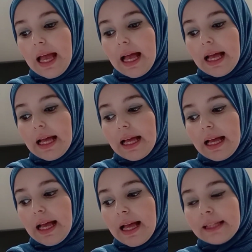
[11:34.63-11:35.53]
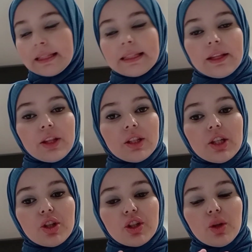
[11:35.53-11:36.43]
and the
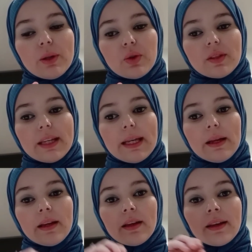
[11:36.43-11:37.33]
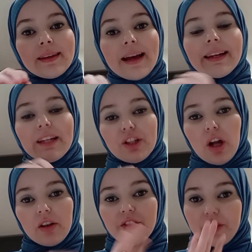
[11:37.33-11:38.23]
teacher is going to say cat and
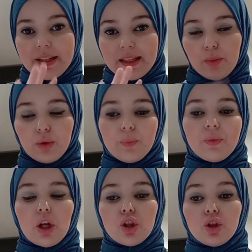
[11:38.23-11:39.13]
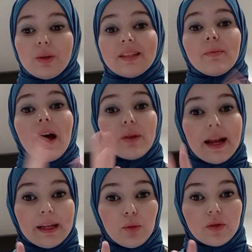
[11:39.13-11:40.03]
dog, for example. So it's about
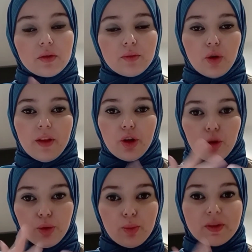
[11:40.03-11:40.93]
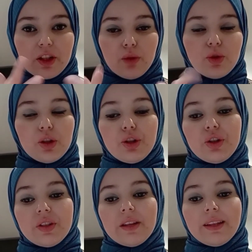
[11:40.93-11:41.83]
animals, so that your pupils are going to
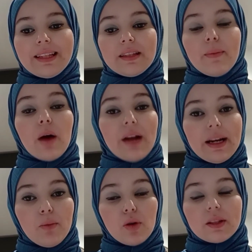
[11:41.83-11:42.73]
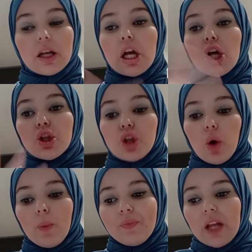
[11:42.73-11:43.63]
understand that it's about animals.
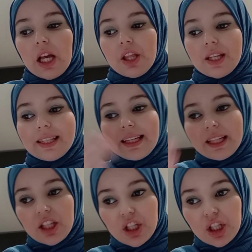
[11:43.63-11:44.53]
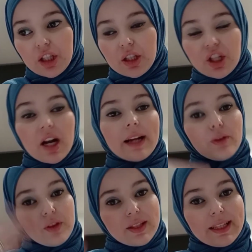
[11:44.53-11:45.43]
So the second child
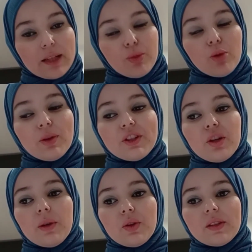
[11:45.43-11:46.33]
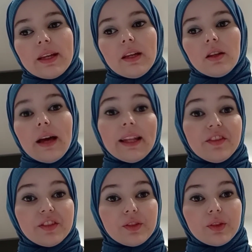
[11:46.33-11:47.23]
or the second pupil is going to say
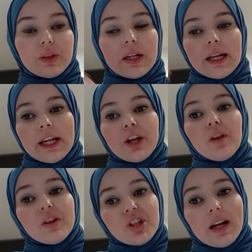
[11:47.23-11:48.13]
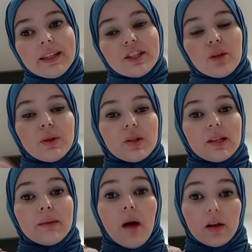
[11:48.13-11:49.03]
elephant. Another child is going to
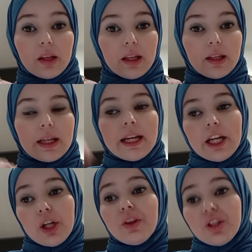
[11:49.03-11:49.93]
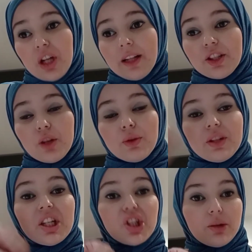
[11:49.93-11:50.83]
say monkey. Another child is going to
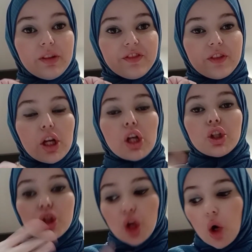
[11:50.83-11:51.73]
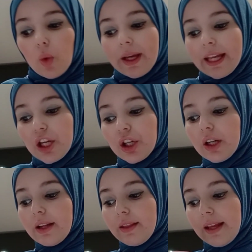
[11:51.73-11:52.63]
say giraffe. So
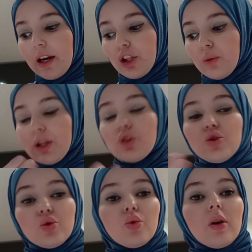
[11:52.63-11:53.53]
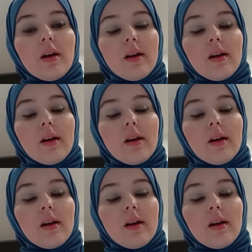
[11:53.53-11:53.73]
here they are going to